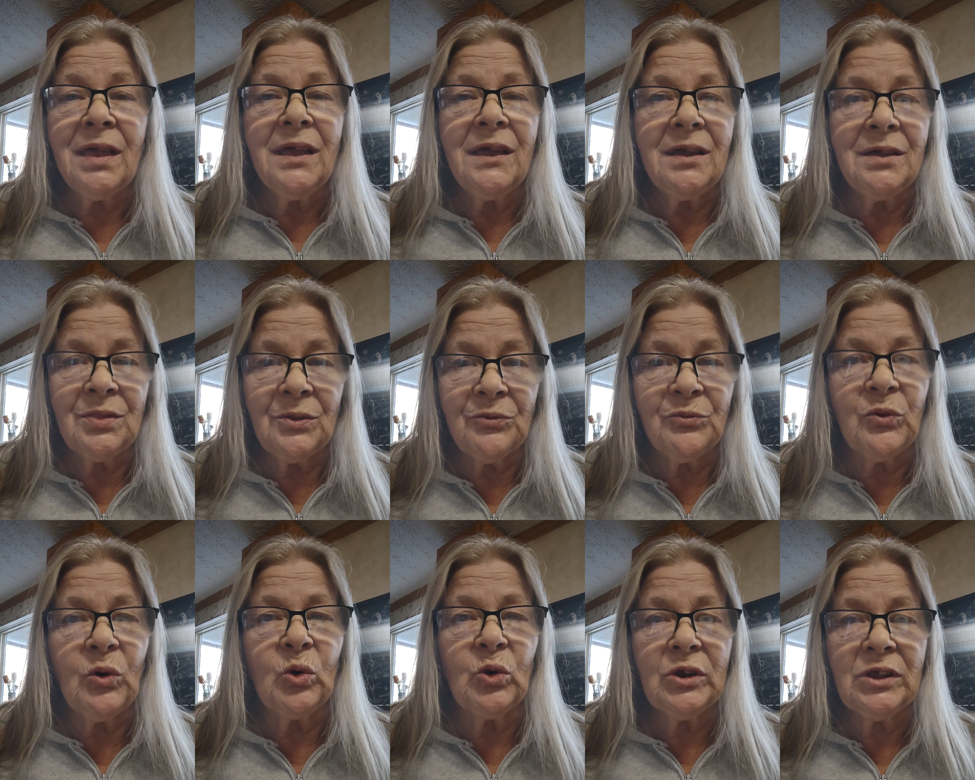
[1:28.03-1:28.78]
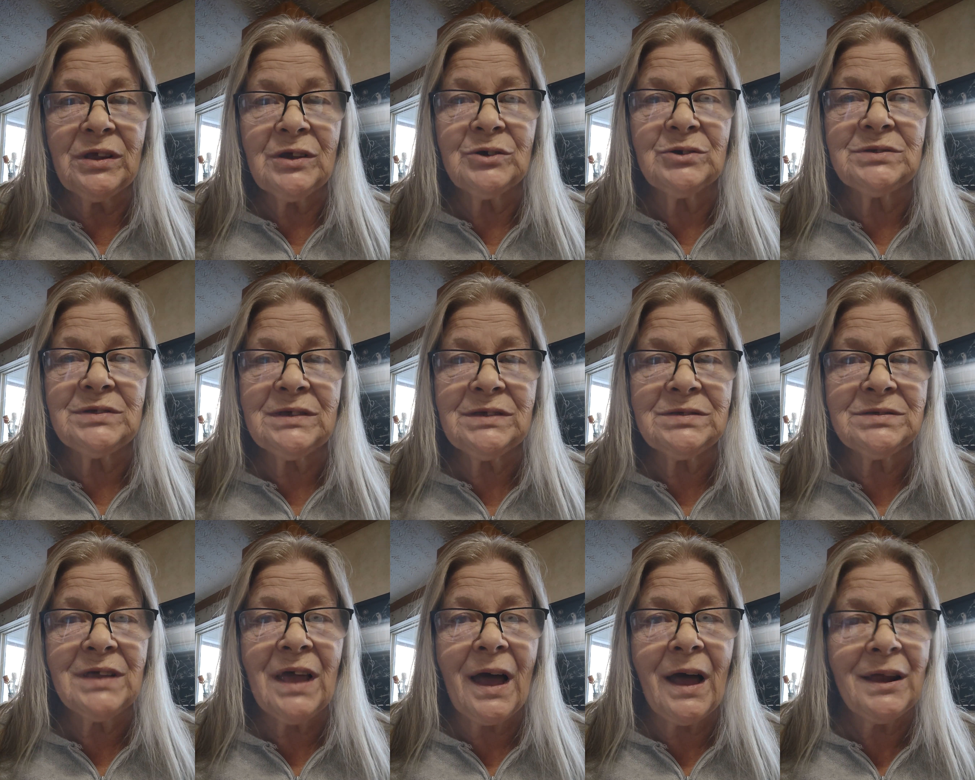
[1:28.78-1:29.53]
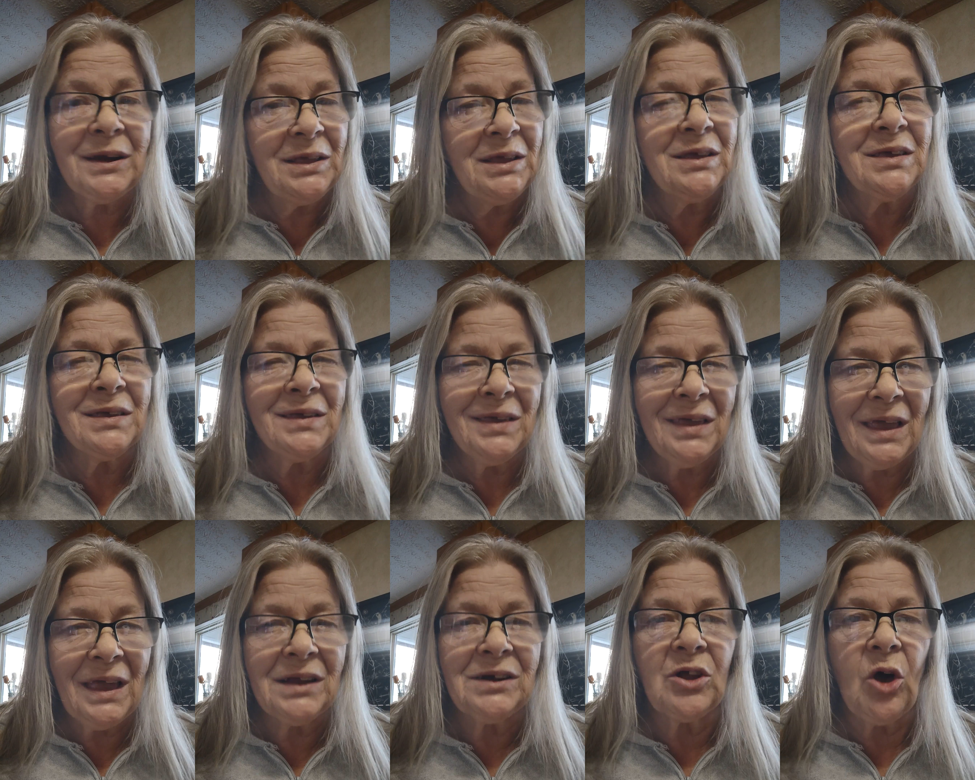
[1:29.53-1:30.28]
in the 4 years he's got, he can
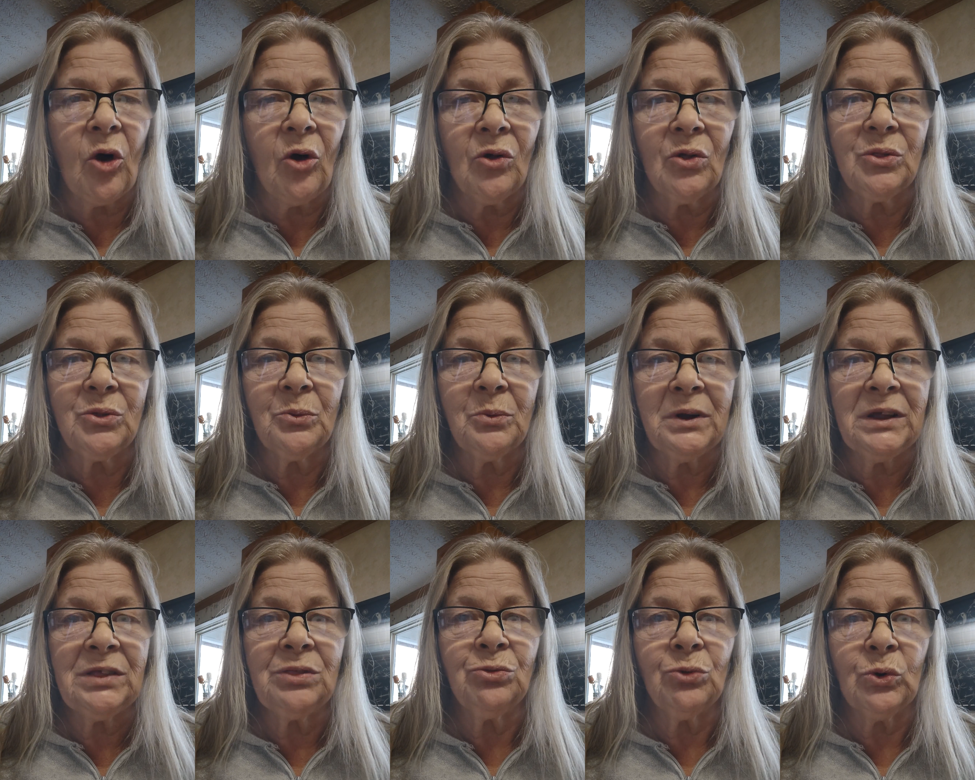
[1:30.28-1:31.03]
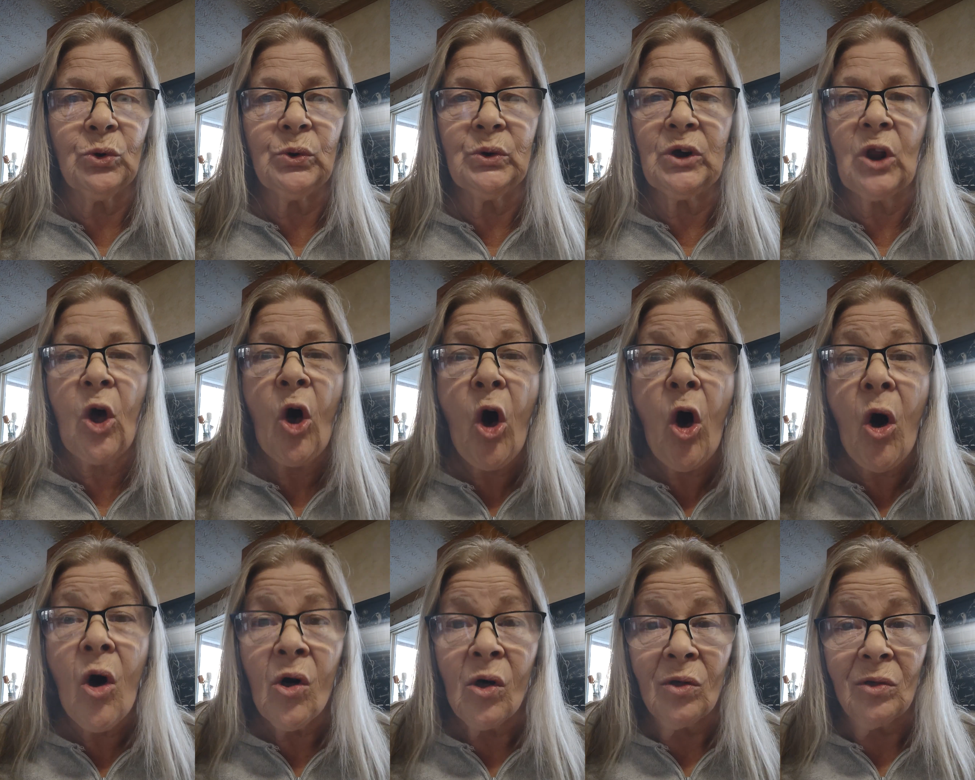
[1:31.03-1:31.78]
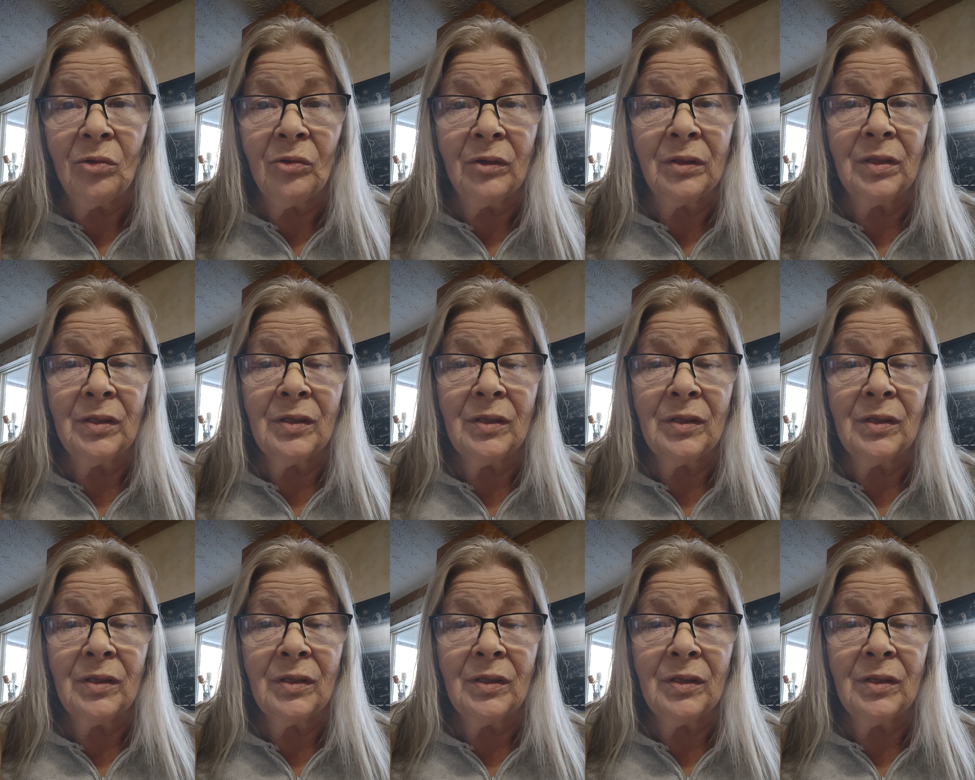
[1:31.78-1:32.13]
get all the way through it all